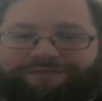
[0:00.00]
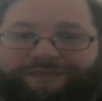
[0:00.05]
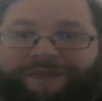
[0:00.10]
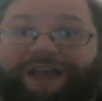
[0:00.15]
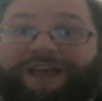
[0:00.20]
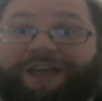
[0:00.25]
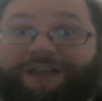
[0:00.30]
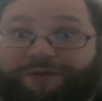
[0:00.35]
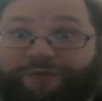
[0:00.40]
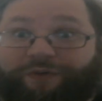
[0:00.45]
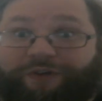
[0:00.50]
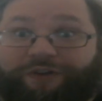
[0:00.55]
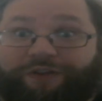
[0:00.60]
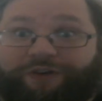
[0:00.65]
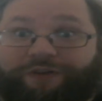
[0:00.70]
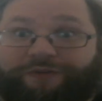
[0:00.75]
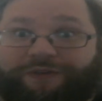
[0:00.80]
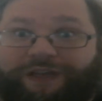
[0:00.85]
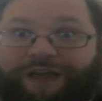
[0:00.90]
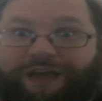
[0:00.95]
It's one of
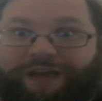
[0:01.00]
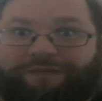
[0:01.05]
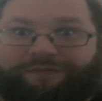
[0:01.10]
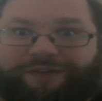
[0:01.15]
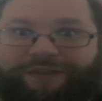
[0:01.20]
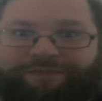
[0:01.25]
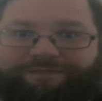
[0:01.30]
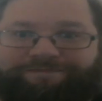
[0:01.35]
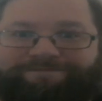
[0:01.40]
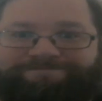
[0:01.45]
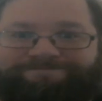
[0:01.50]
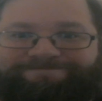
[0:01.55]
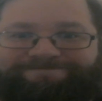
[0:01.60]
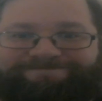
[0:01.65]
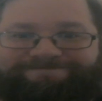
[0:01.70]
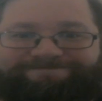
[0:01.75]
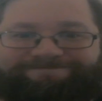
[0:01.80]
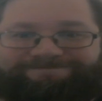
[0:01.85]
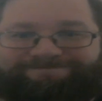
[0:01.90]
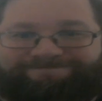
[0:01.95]
those games.
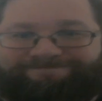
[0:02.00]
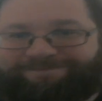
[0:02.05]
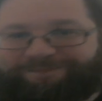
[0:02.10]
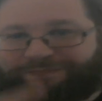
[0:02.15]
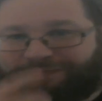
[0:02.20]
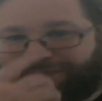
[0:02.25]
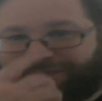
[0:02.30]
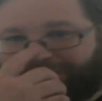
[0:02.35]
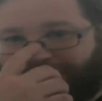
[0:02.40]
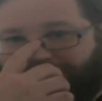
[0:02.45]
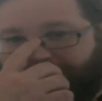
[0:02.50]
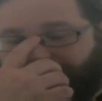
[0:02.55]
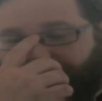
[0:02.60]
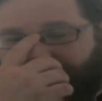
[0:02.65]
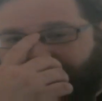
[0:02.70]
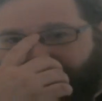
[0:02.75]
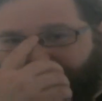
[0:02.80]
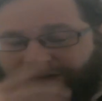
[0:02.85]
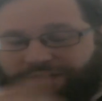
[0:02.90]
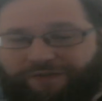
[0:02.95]

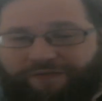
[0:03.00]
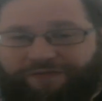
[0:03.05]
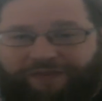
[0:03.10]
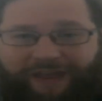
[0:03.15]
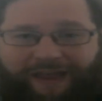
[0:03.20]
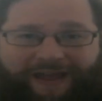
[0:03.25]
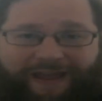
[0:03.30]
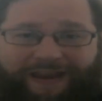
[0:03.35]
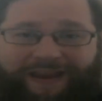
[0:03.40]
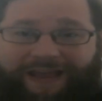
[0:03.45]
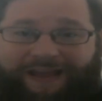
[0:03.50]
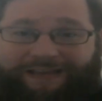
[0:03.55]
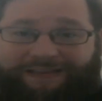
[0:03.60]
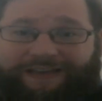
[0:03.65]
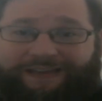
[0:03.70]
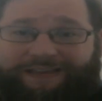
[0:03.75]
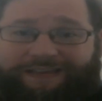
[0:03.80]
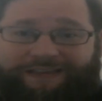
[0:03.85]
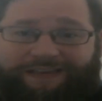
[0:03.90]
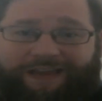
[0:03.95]
Because of that, as
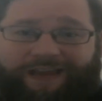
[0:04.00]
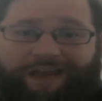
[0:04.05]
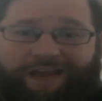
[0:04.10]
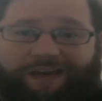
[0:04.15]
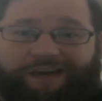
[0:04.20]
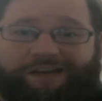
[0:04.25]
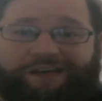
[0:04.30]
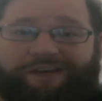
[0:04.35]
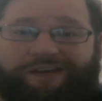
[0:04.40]
I said,